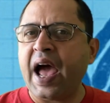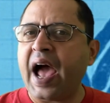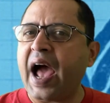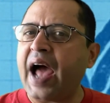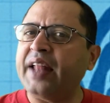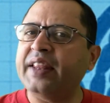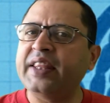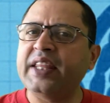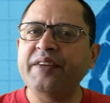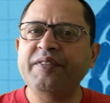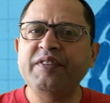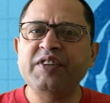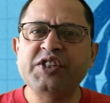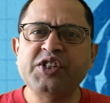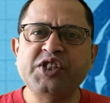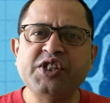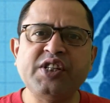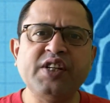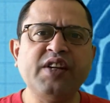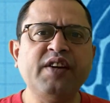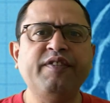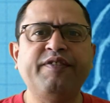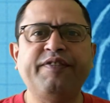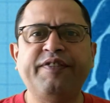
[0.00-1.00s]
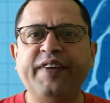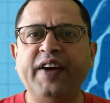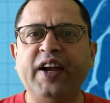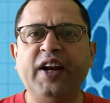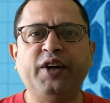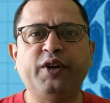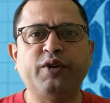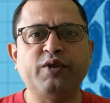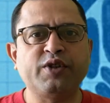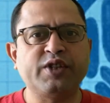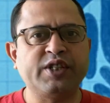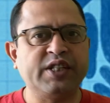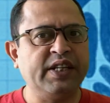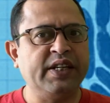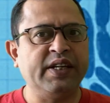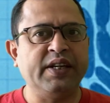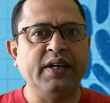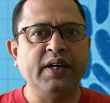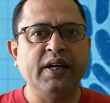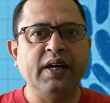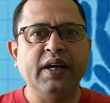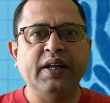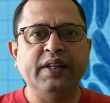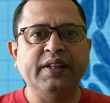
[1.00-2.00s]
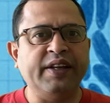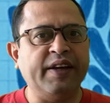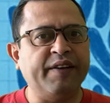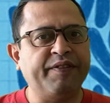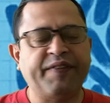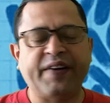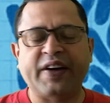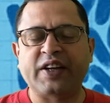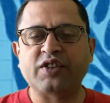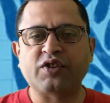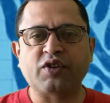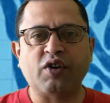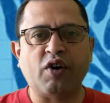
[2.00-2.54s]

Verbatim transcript: and they will still fail to see the effects